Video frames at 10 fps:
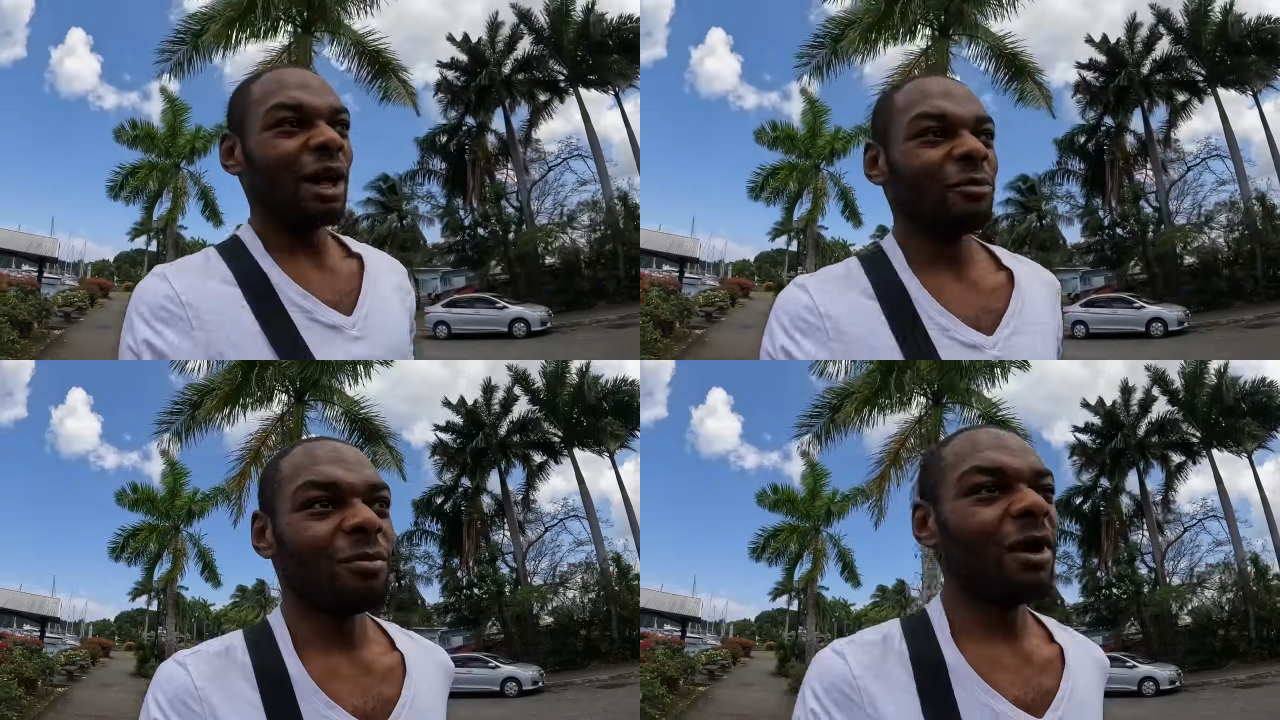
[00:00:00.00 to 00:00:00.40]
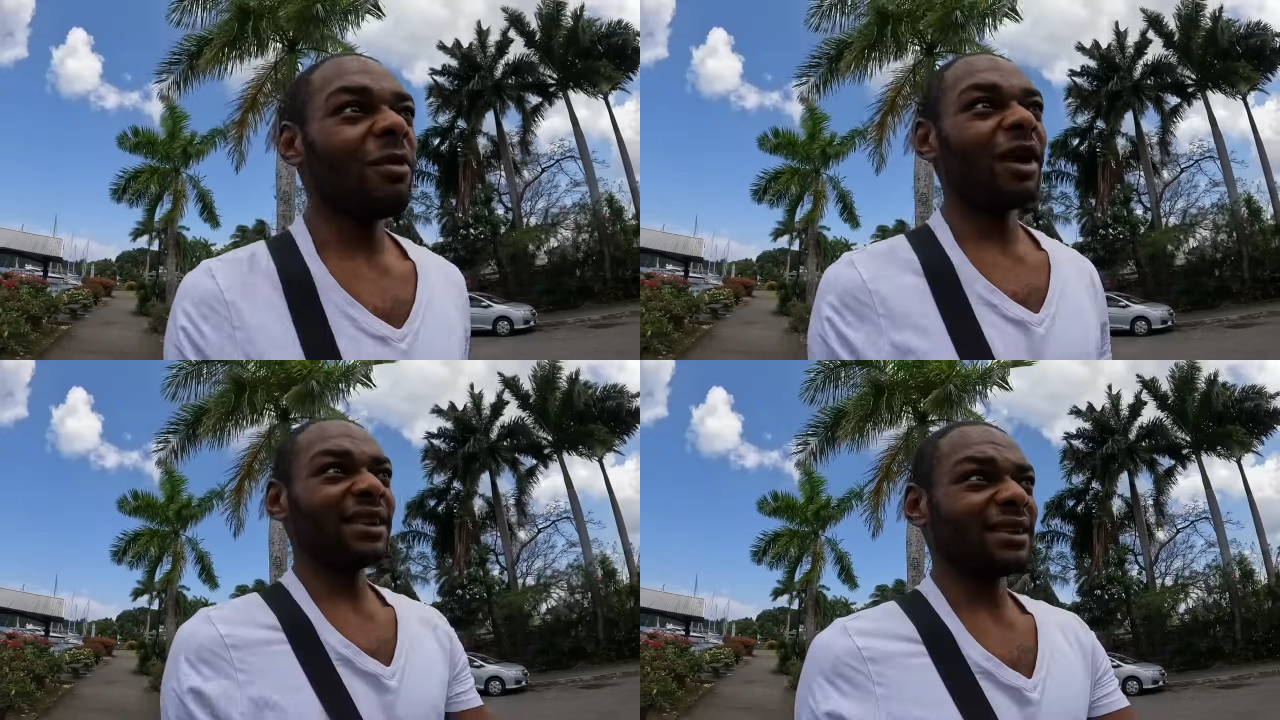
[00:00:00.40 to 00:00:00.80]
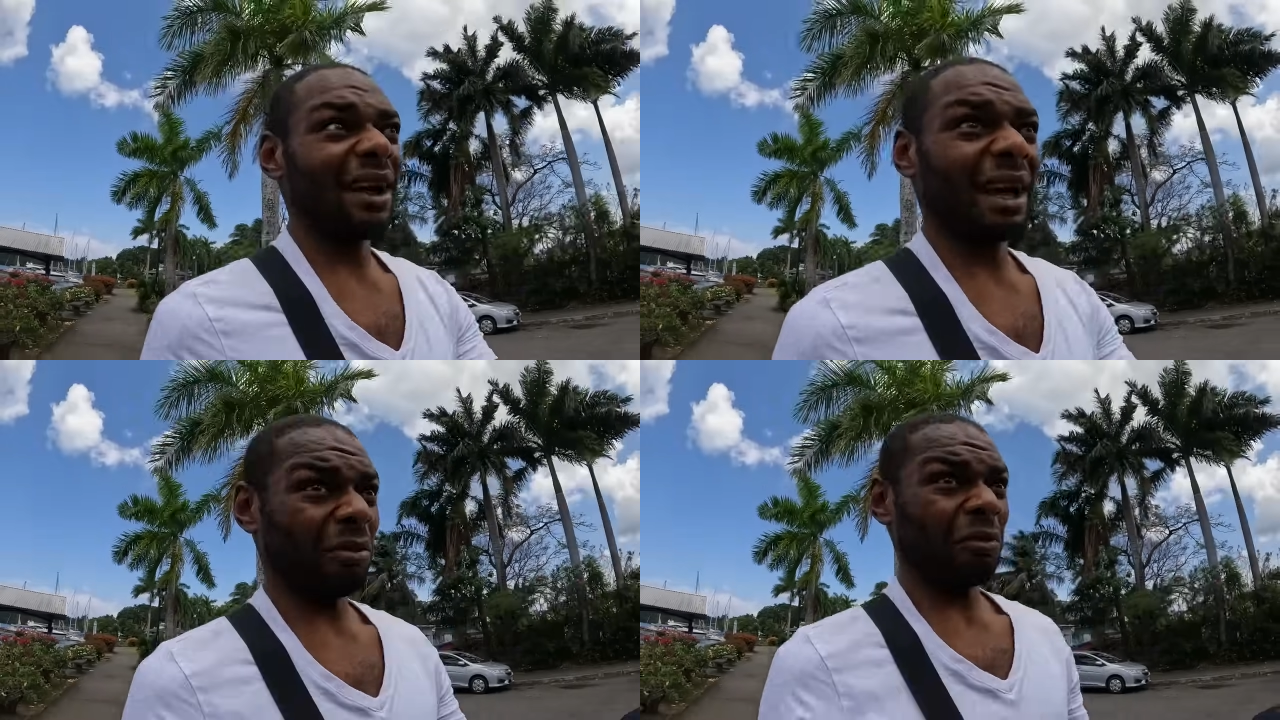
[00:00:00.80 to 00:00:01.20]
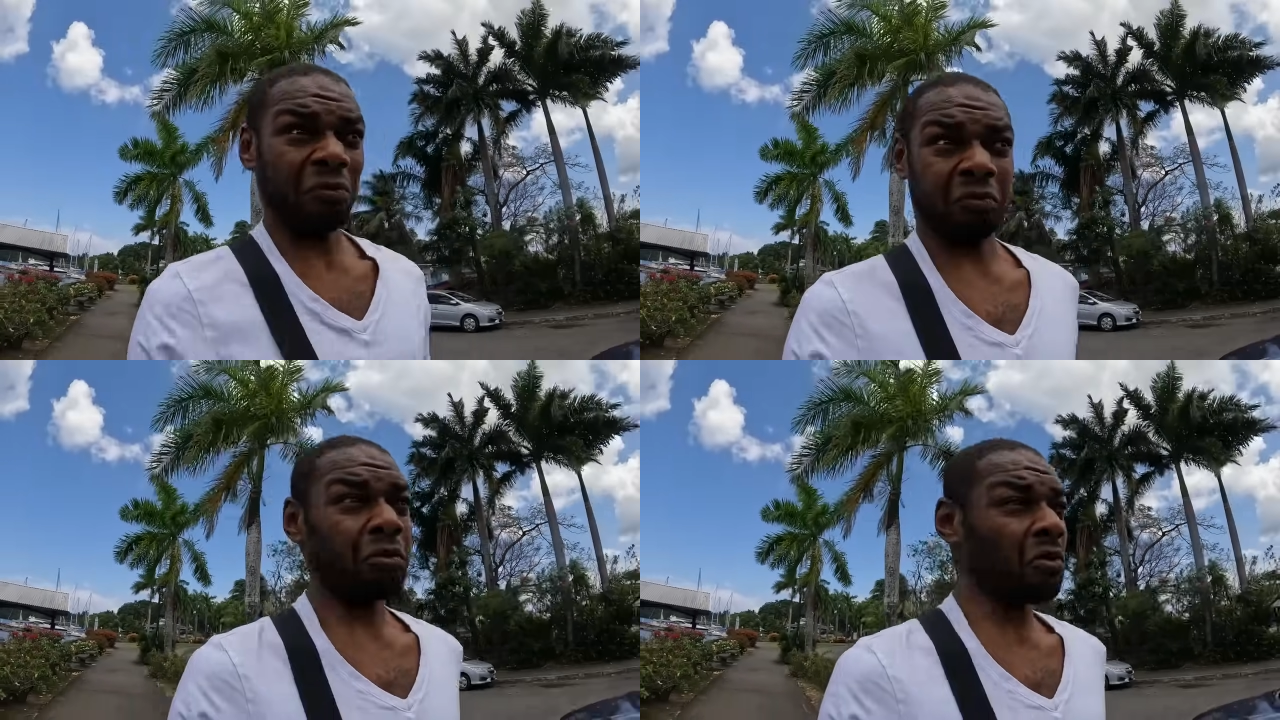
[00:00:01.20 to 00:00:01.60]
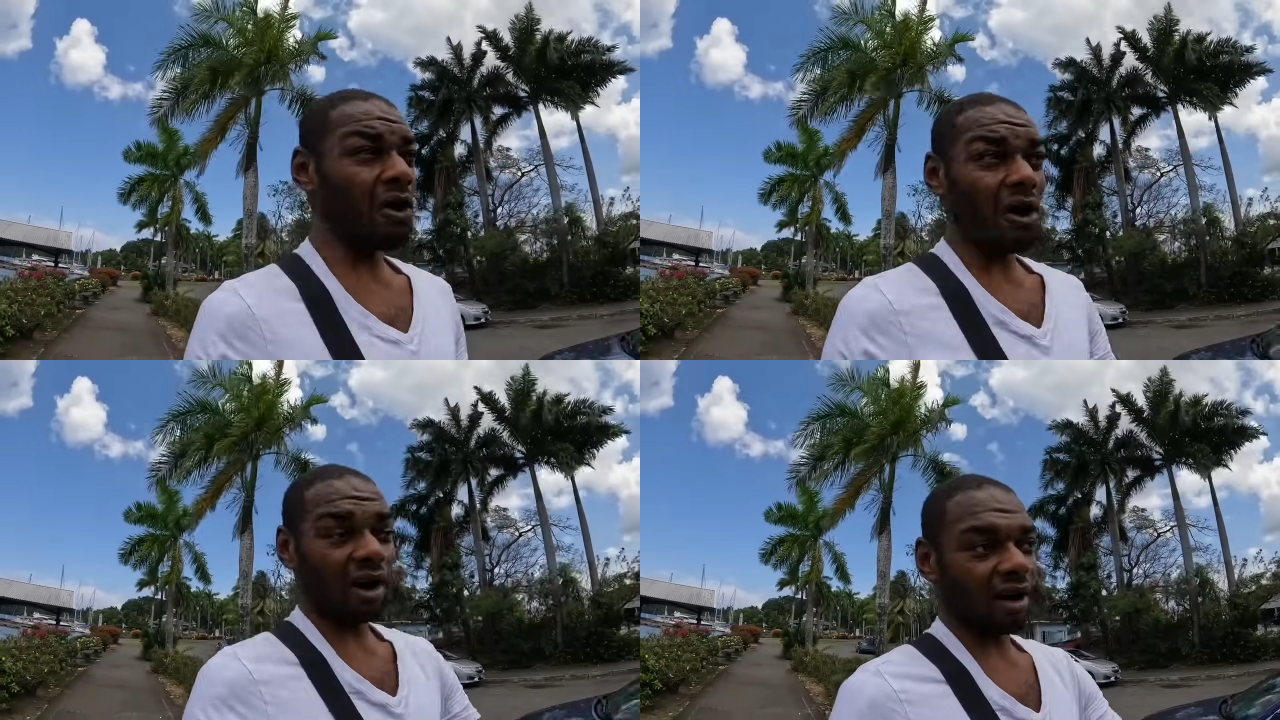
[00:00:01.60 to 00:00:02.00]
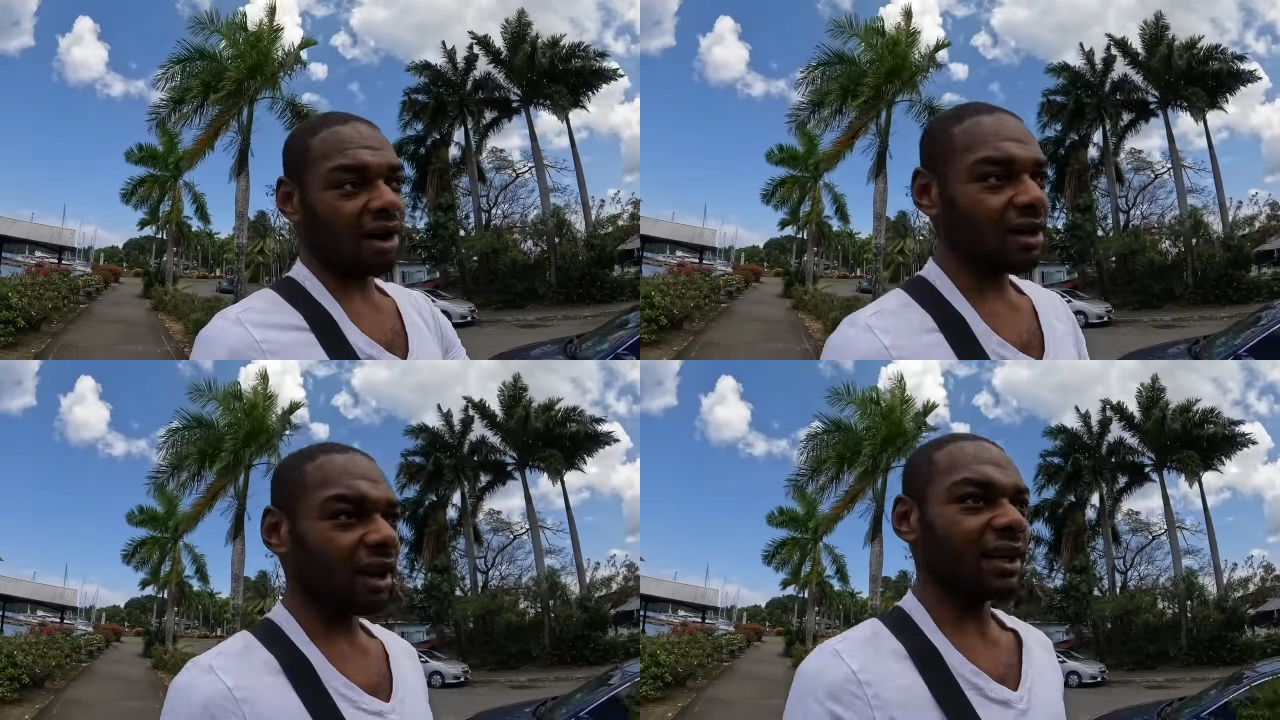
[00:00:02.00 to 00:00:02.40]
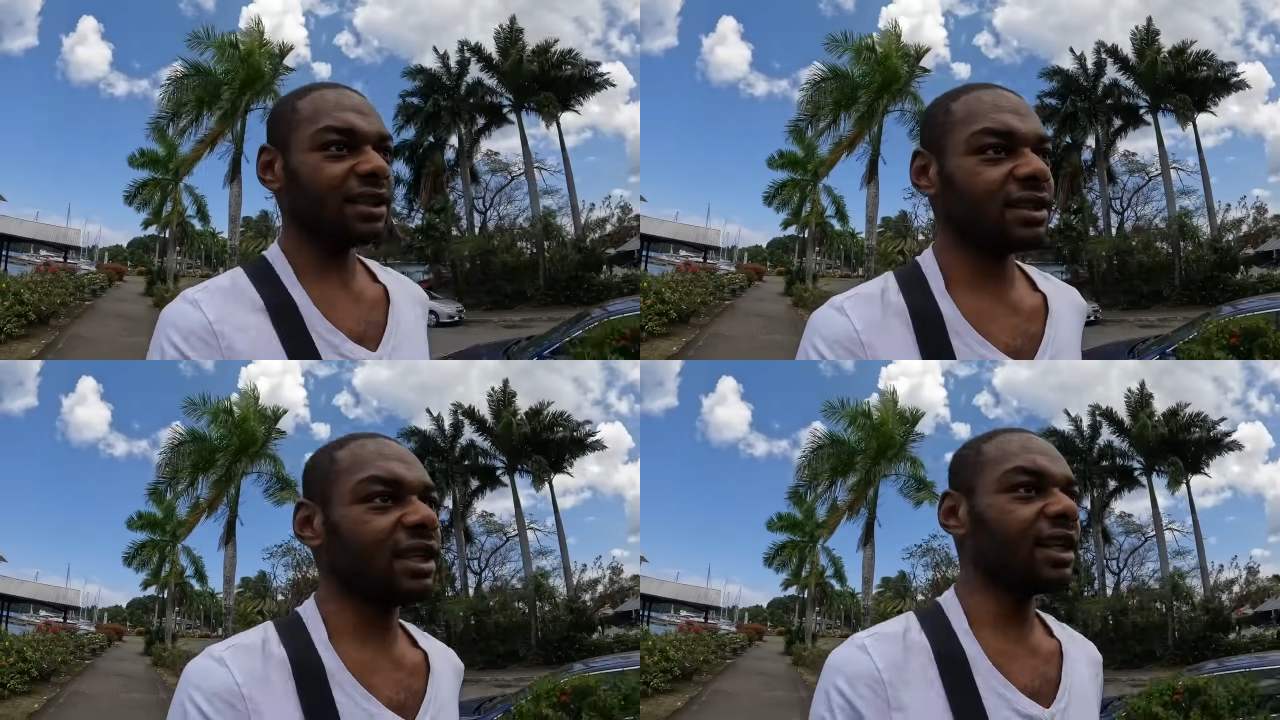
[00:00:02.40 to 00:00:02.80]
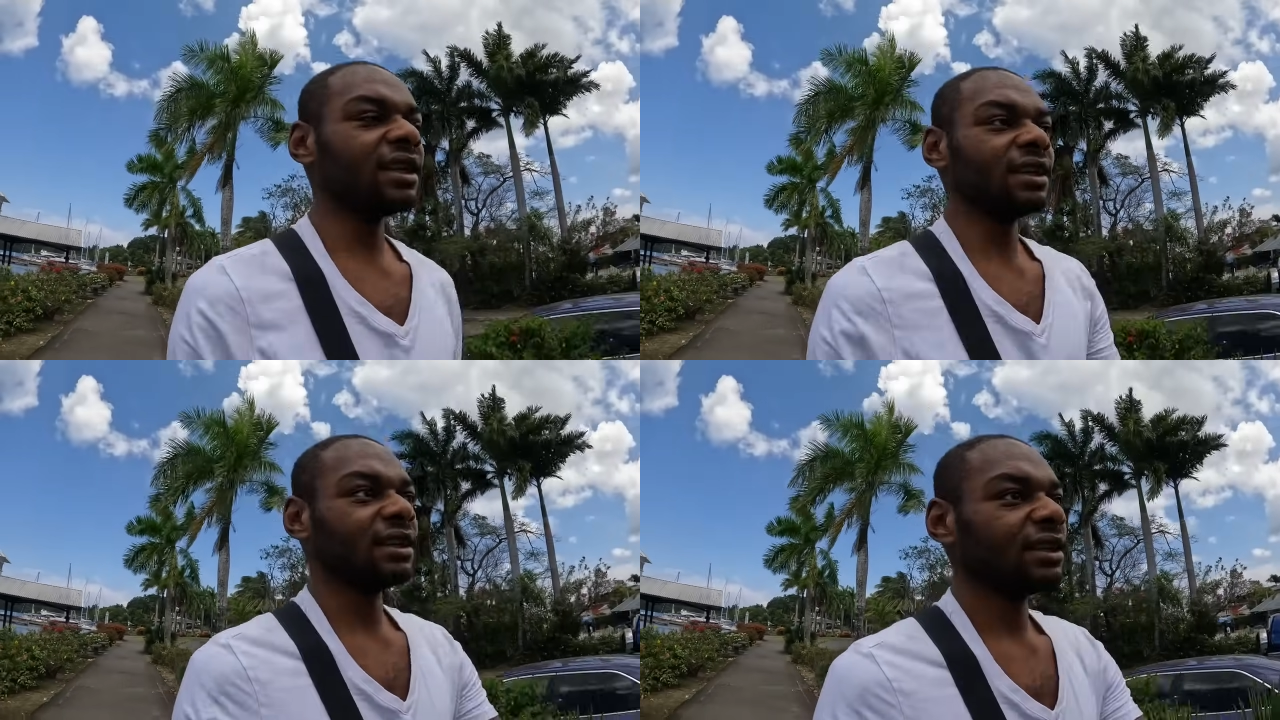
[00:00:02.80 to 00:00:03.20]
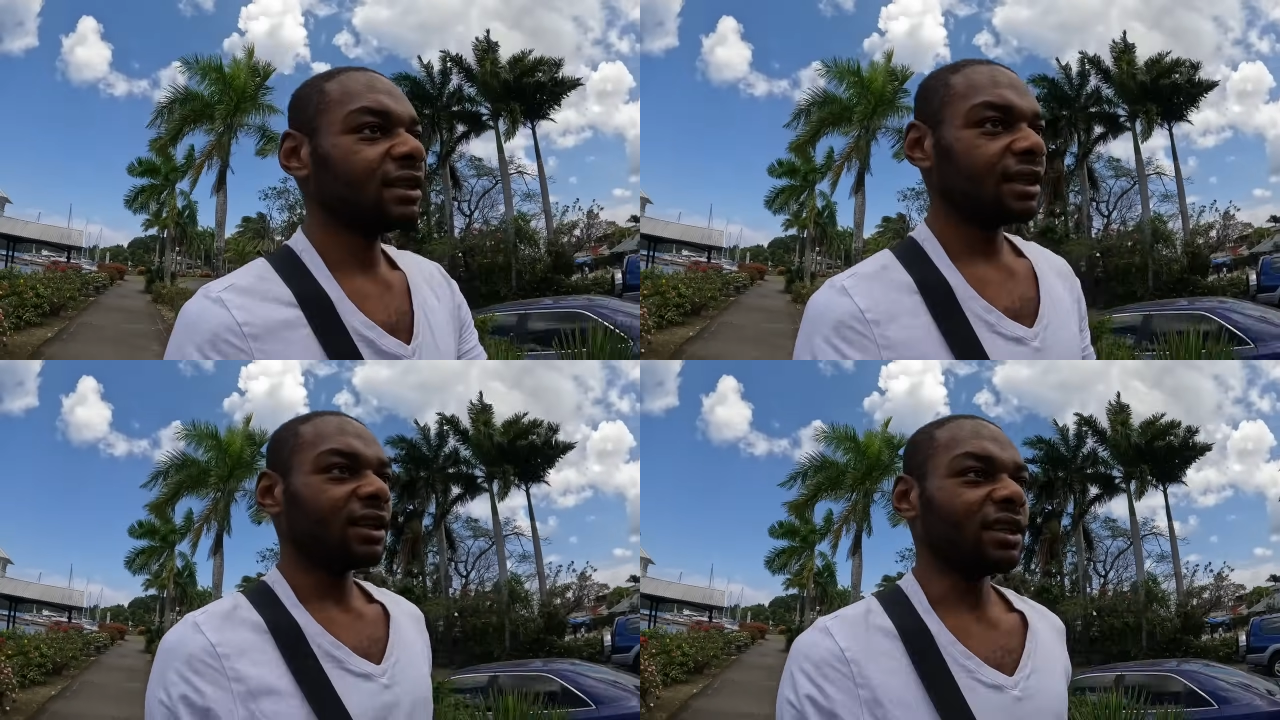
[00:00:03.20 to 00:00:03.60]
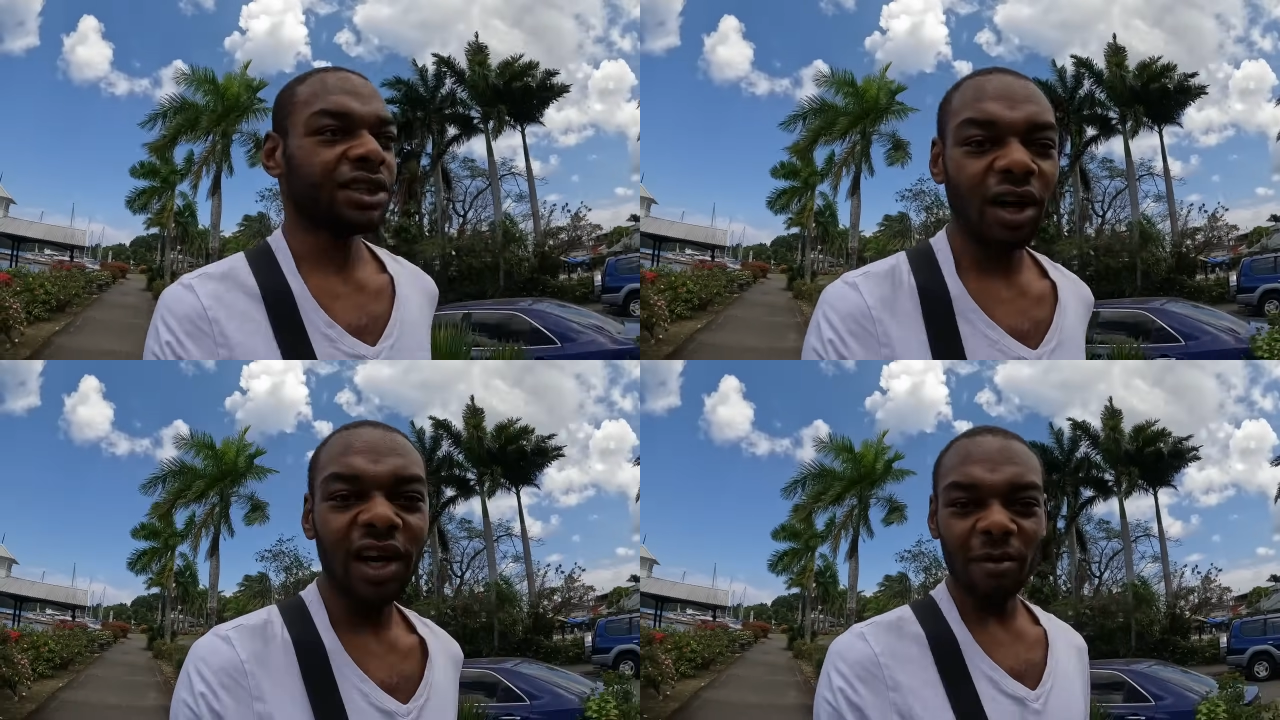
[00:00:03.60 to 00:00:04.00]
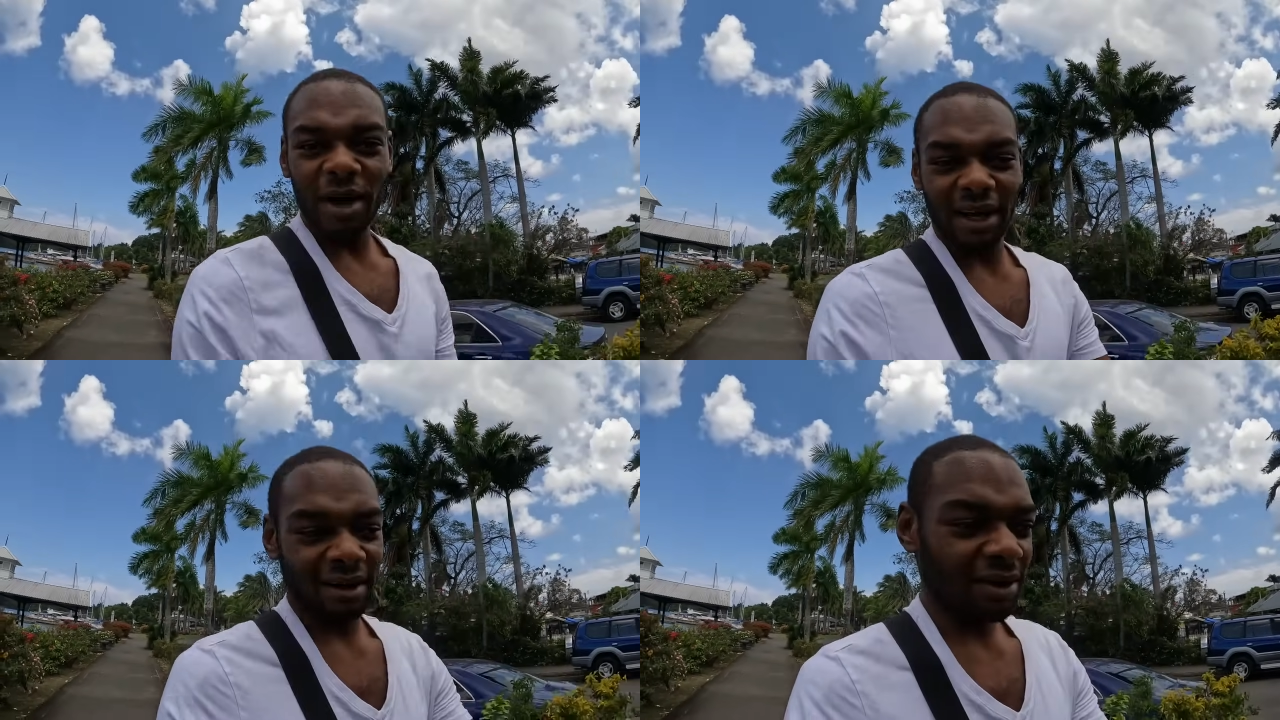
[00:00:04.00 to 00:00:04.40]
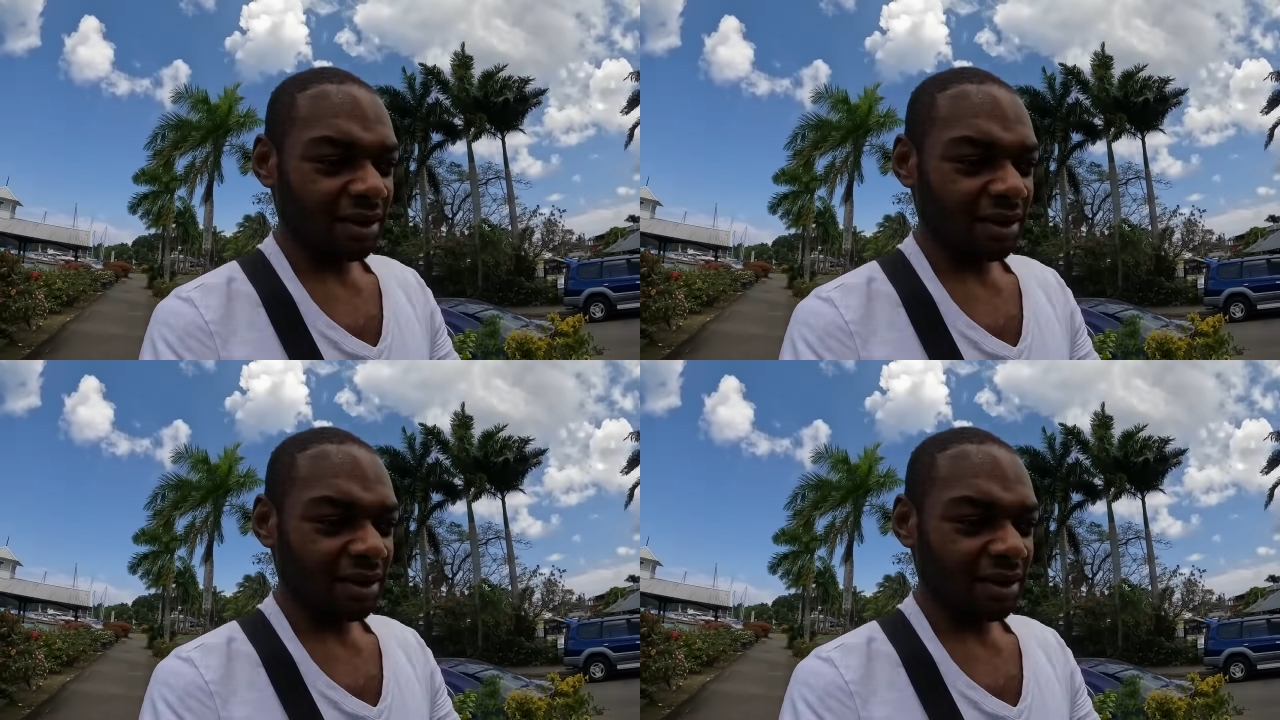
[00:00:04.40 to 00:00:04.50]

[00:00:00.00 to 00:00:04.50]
But my mind's like, whoa, like literally a Chinaman